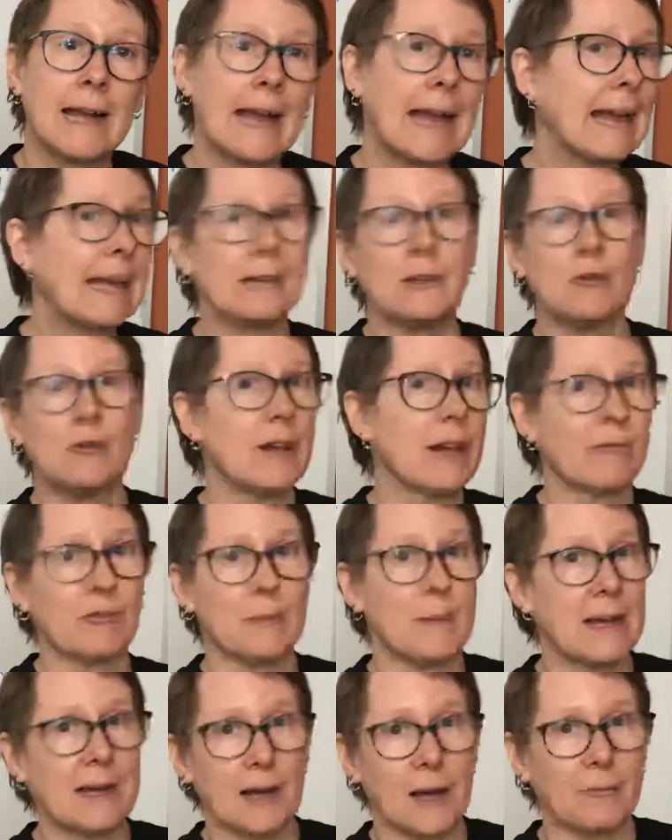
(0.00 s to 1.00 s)
and you never
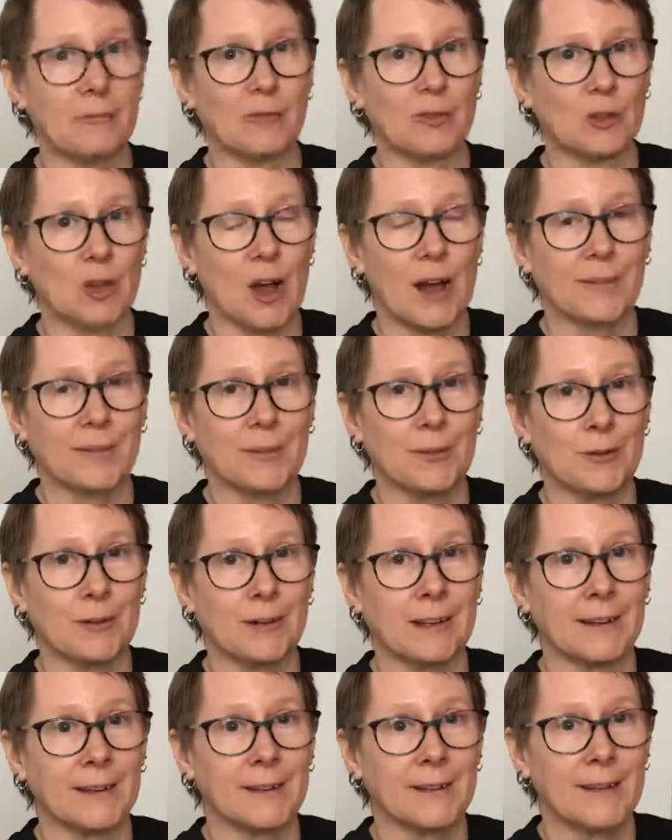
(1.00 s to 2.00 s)
make up for lost
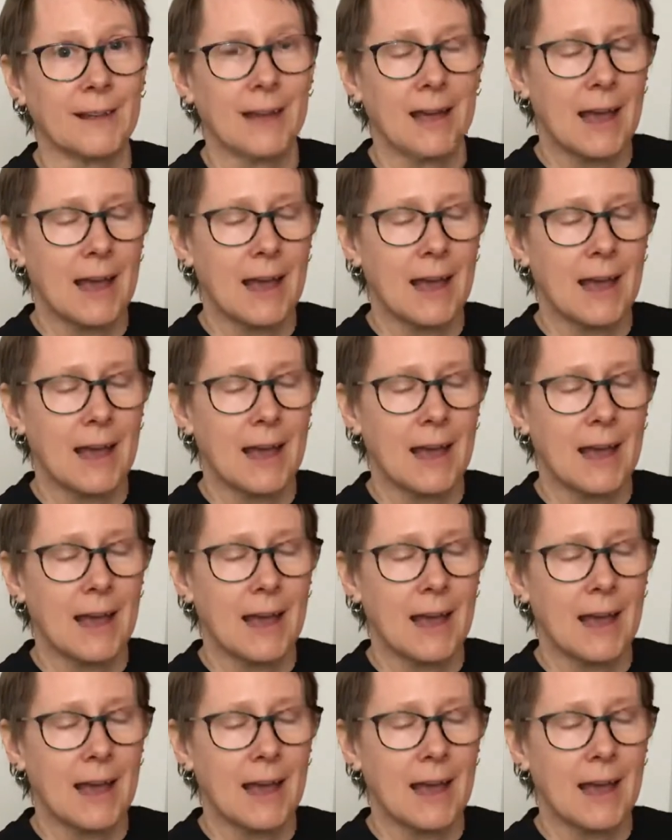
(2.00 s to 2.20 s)
earnings.